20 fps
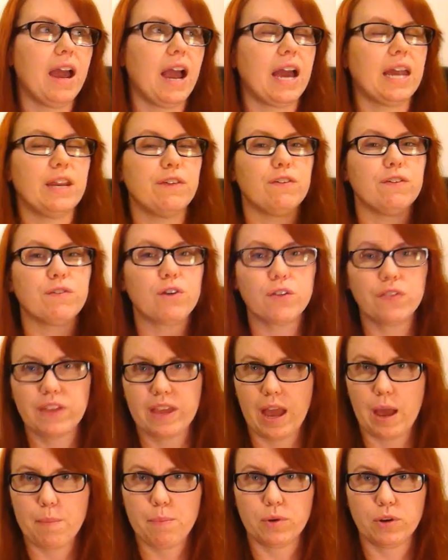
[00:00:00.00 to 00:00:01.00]
And if you've got
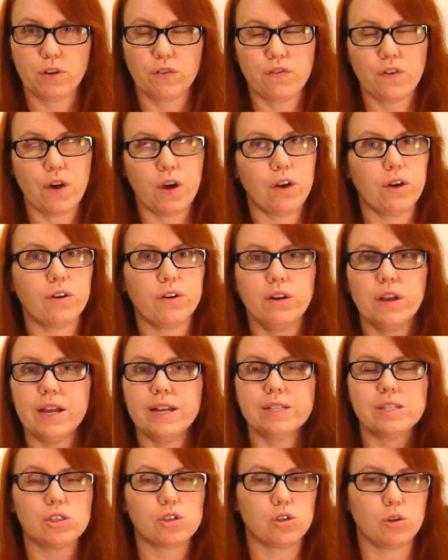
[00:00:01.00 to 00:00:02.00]
the app on your phone,
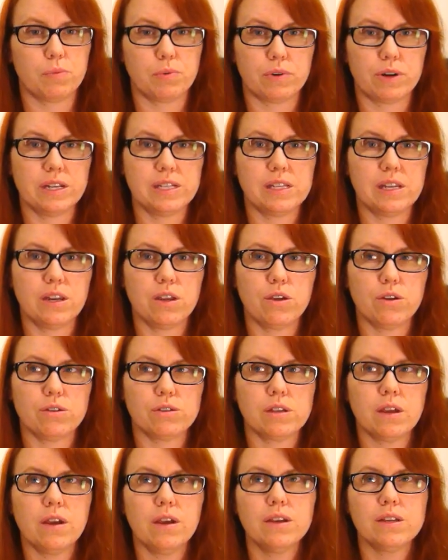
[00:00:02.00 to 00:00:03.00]
it's super easy to
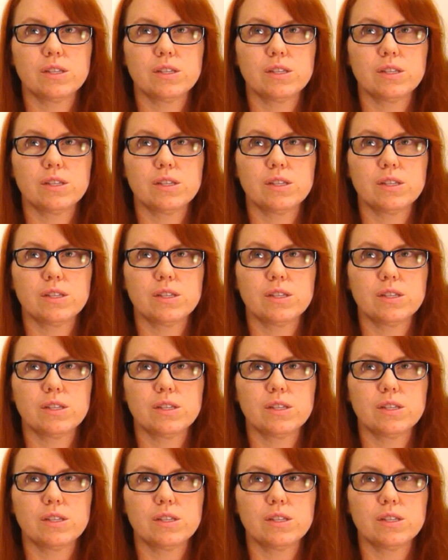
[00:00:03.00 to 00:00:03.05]
use.